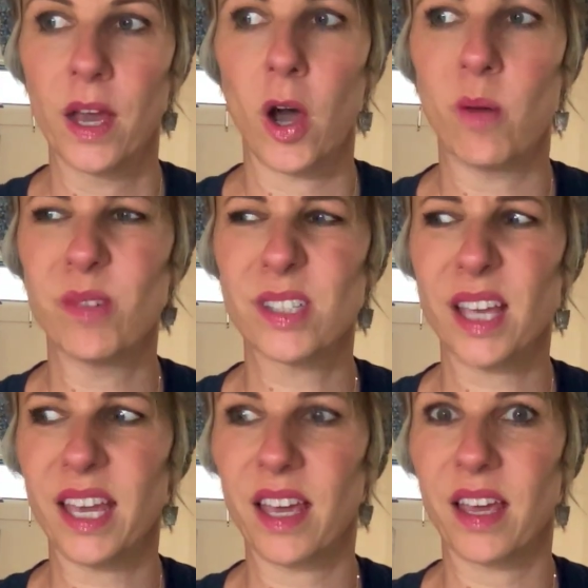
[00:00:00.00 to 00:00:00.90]
almost
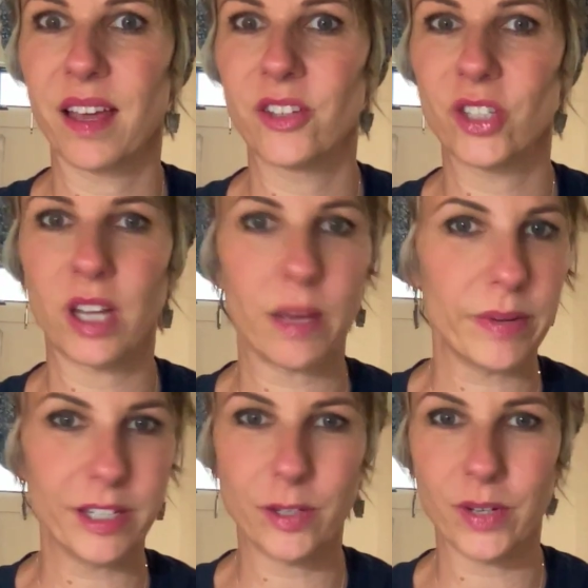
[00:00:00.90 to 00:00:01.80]
like, should I be
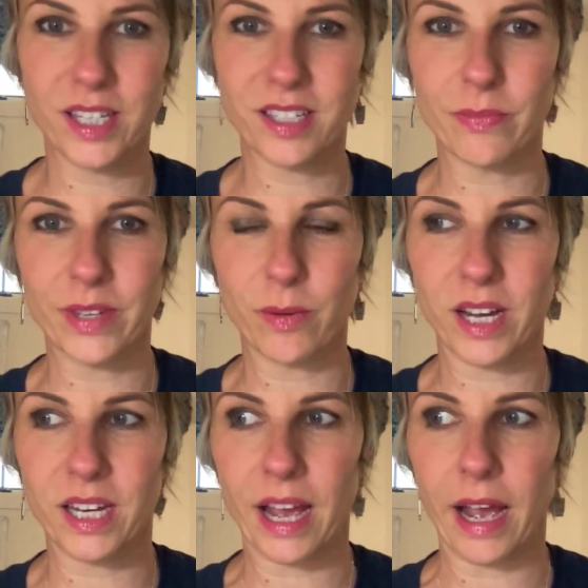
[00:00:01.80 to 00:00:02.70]
doing something right
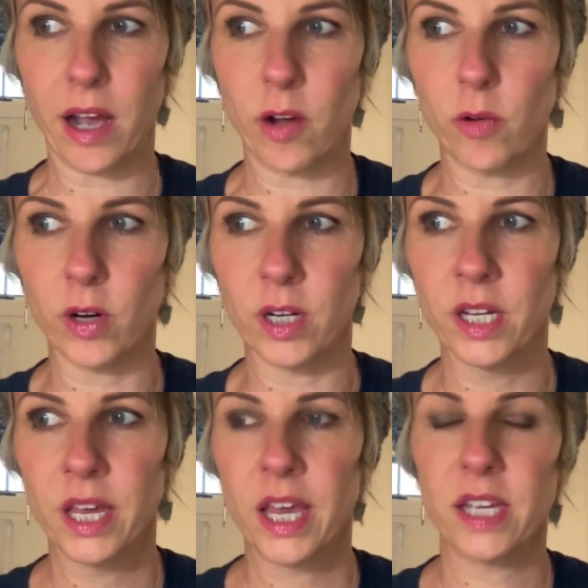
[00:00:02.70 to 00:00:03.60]
now? Or
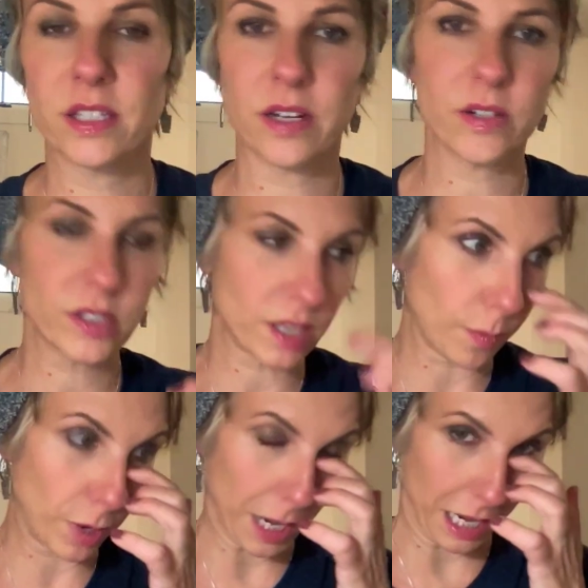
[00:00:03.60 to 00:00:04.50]
is there
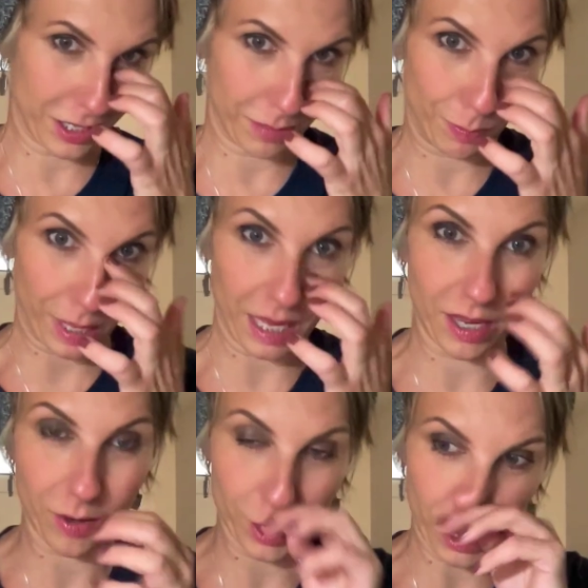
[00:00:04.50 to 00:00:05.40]
somewhere I should be?
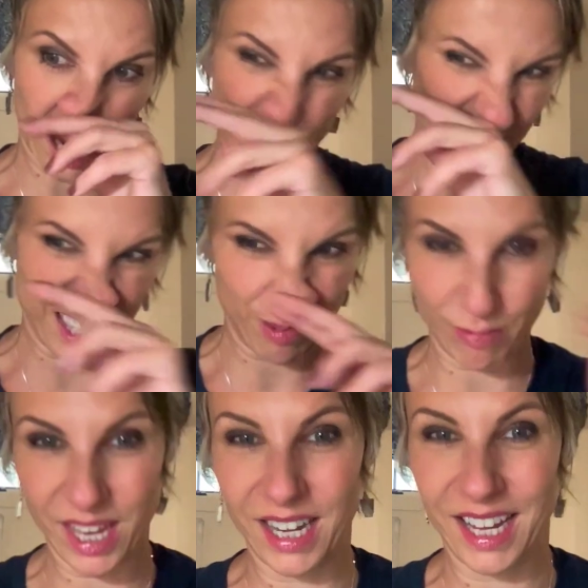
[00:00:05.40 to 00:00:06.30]
Or did I miss a
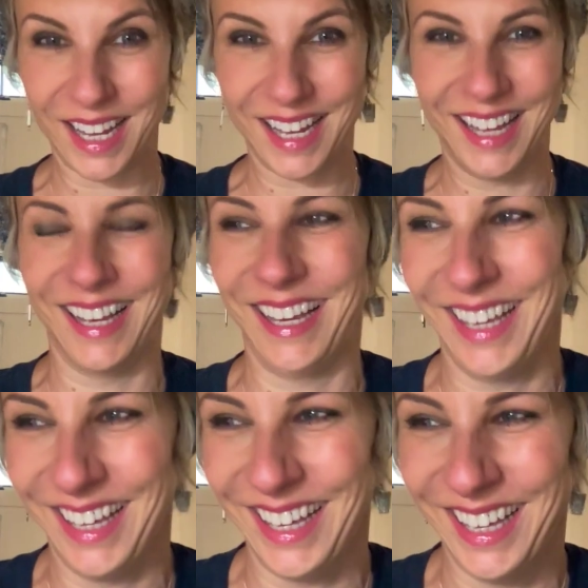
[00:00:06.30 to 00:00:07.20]
meeting?
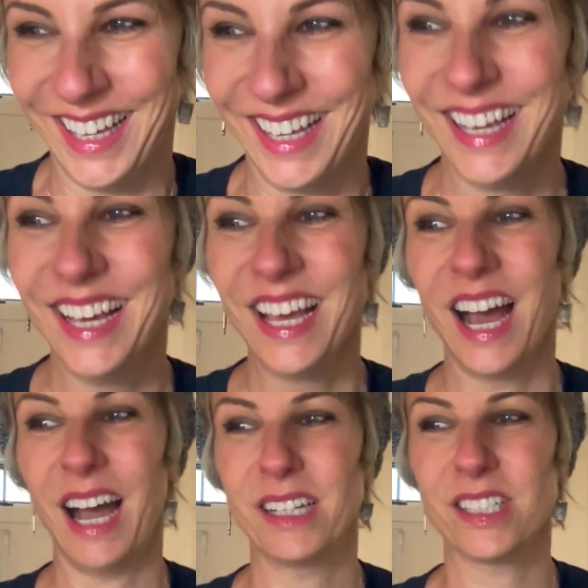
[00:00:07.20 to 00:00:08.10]

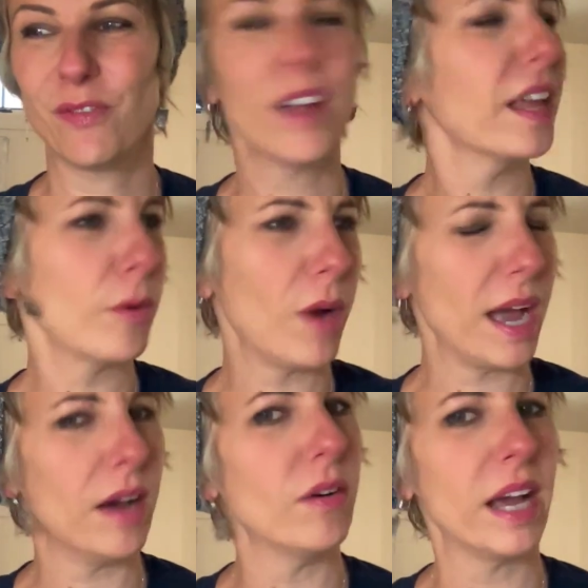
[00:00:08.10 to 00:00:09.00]
I just felt like,
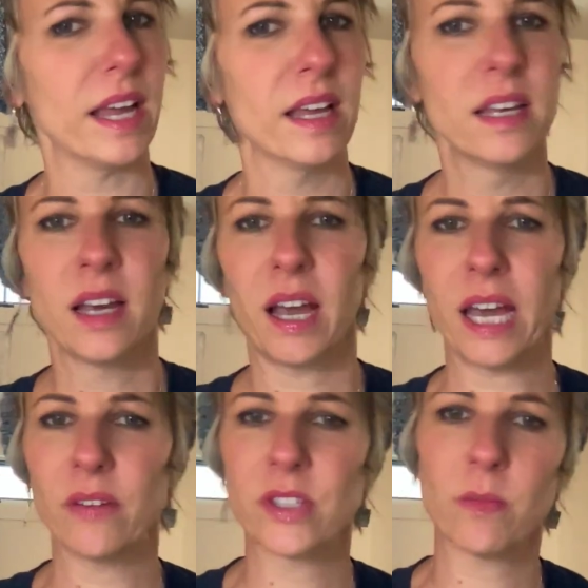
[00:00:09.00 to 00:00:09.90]
wow, I
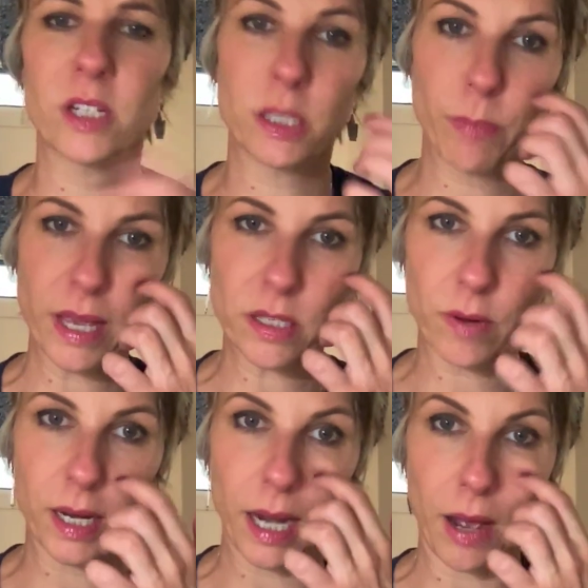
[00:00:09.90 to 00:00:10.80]
have so much space
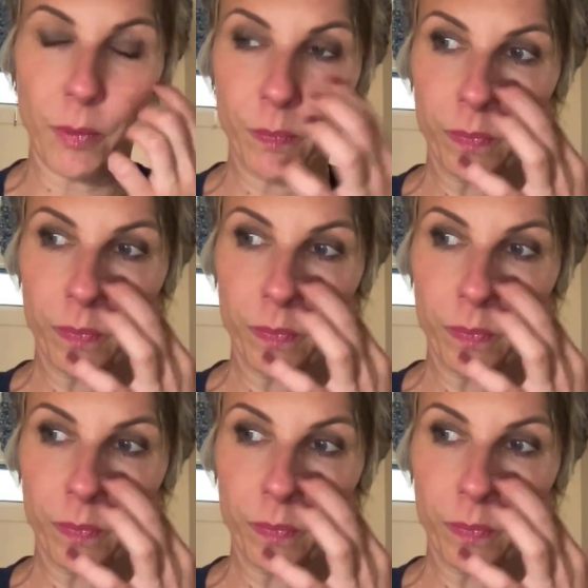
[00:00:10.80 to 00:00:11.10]
right now.